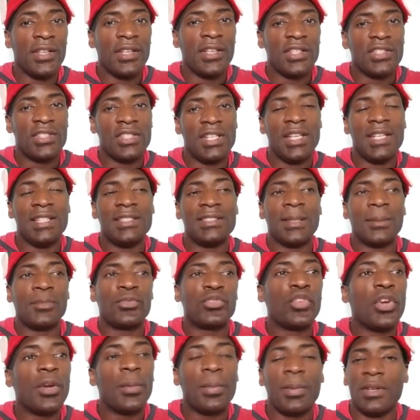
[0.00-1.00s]
she ends up
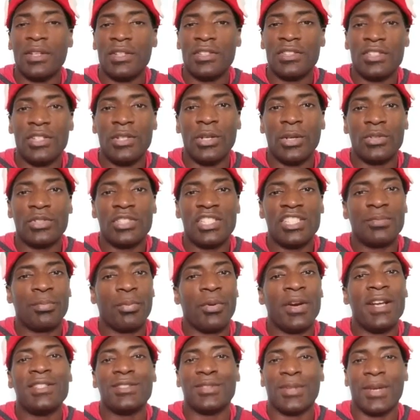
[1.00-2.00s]
tripping. She
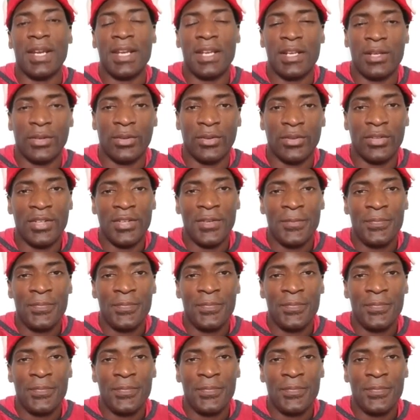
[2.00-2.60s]
sprains her ankle.